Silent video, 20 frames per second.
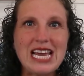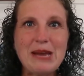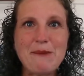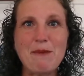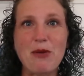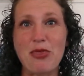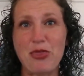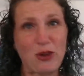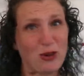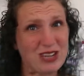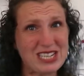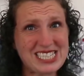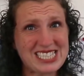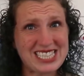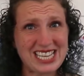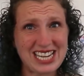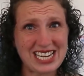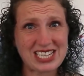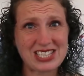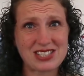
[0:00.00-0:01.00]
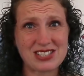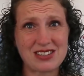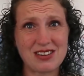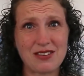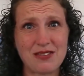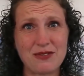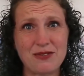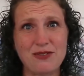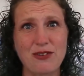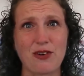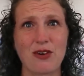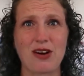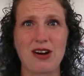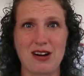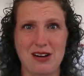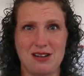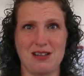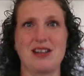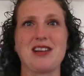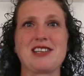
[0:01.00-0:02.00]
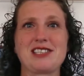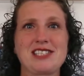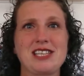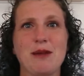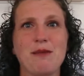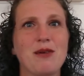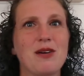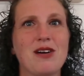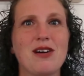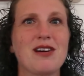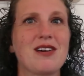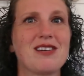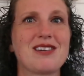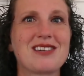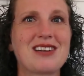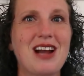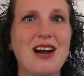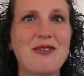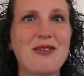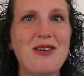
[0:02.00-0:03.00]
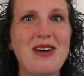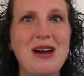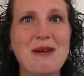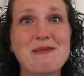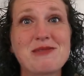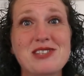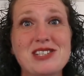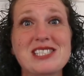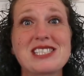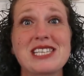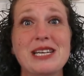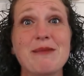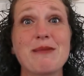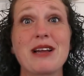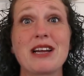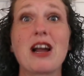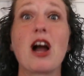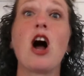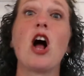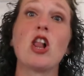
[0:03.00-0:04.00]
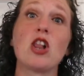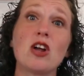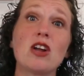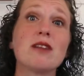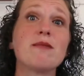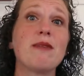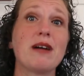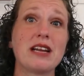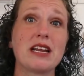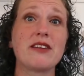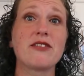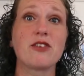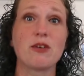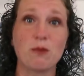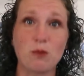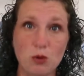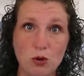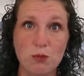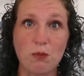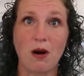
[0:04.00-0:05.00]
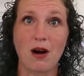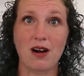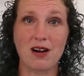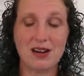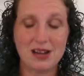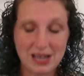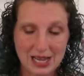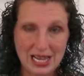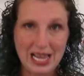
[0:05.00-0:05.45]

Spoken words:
but $36 for a summer cover-up just seemed like a lot of money from Walmart.